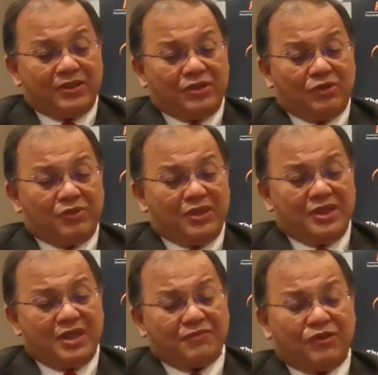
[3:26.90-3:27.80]
We
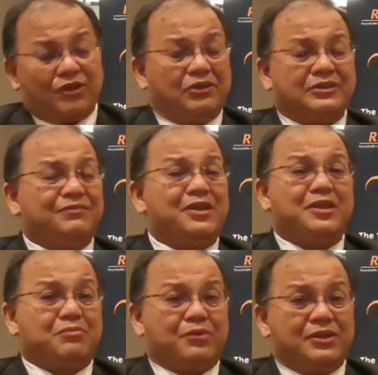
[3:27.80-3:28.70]
have got lots of
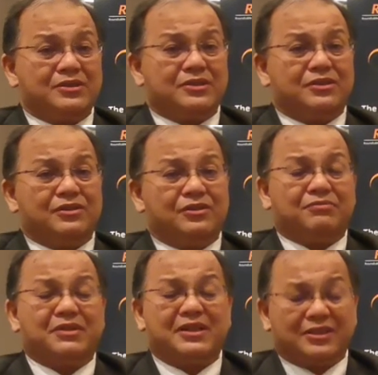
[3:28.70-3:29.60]
data points, a lot of
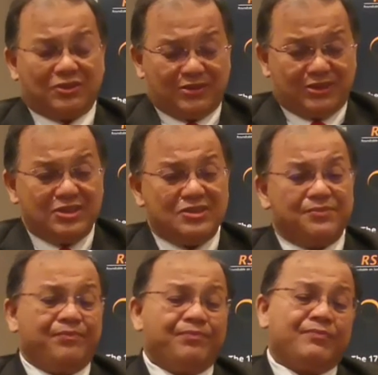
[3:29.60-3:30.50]
data sources,
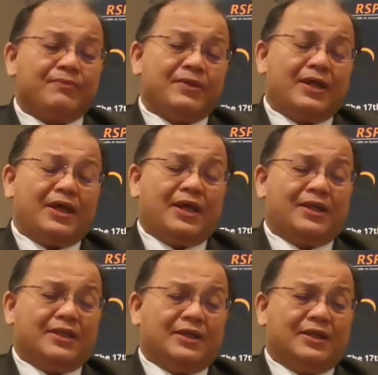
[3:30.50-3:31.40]

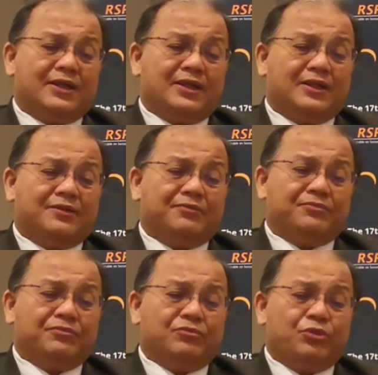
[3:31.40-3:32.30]
and
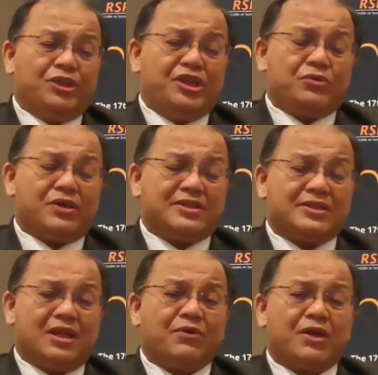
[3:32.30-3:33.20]
we need to
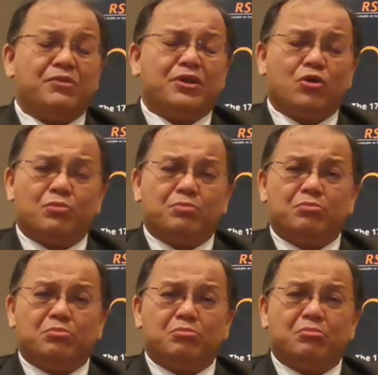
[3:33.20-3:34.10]
understand how can we cope
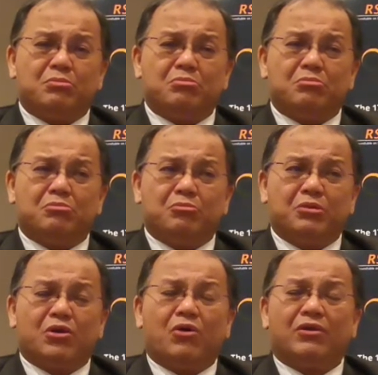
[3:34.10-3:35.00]

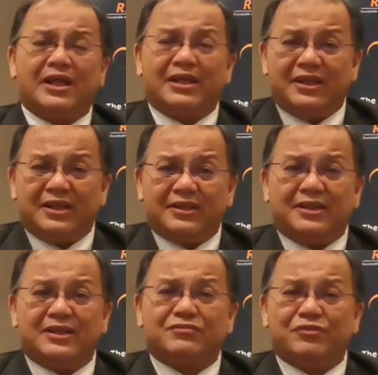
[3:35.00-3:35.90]
with all that data
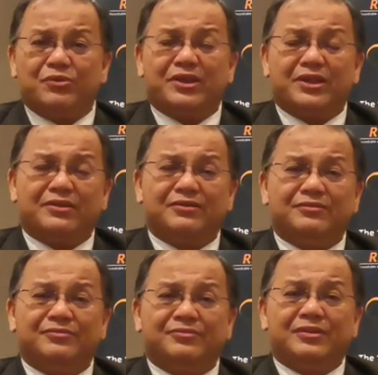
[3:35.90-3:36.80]
that's flowing in.
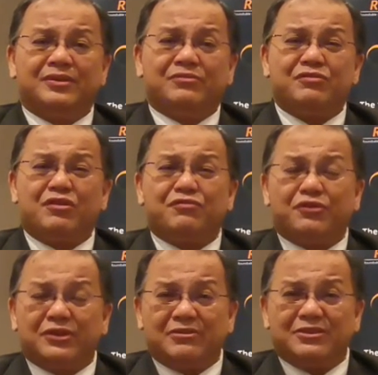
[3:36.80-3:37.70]
We've got
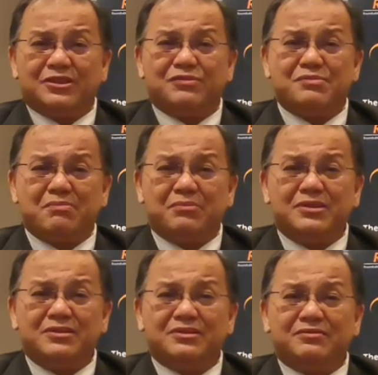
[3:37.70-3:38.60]
4,000 of our
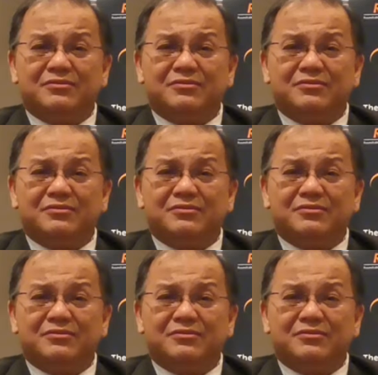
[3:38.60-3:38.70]
members,